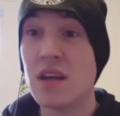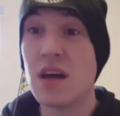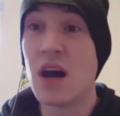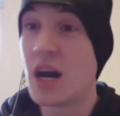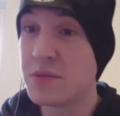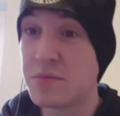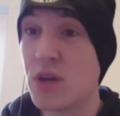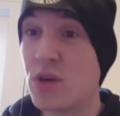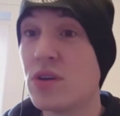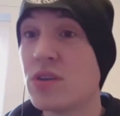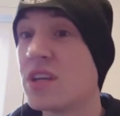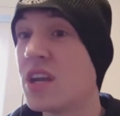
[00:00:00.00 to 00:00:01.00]
had me
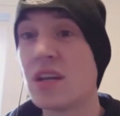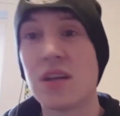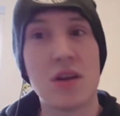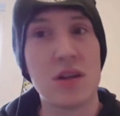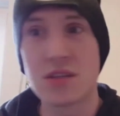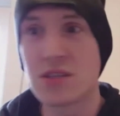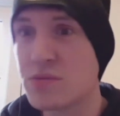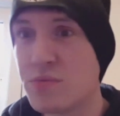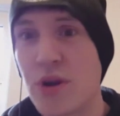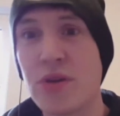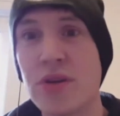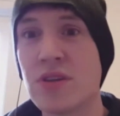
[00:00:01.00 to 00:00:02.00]
hooked and thinking, this is
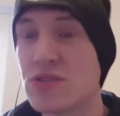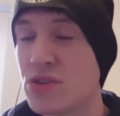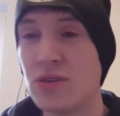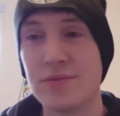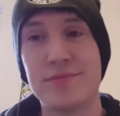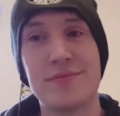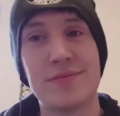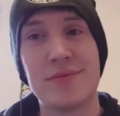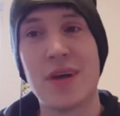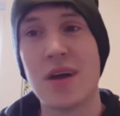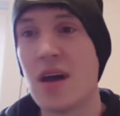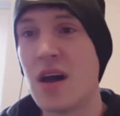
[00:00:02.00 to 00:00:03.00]
brilliant. So
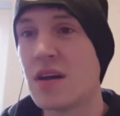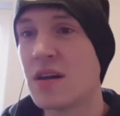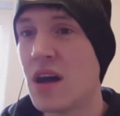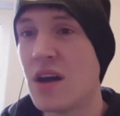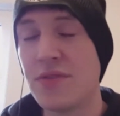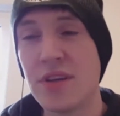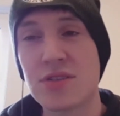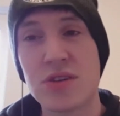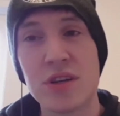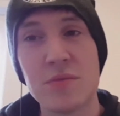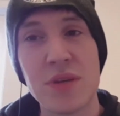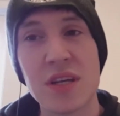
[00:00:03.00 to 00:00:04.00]
if he's going
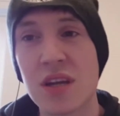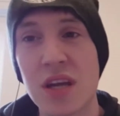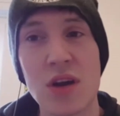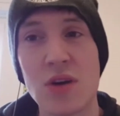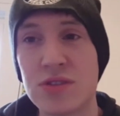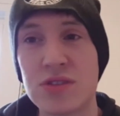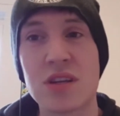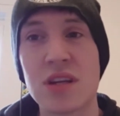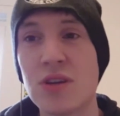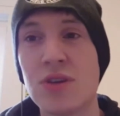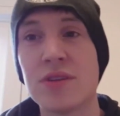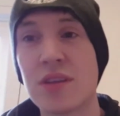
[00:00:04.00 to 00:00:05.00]
to be great on screen
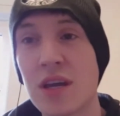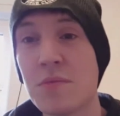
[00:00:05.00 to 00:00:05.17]
all the time,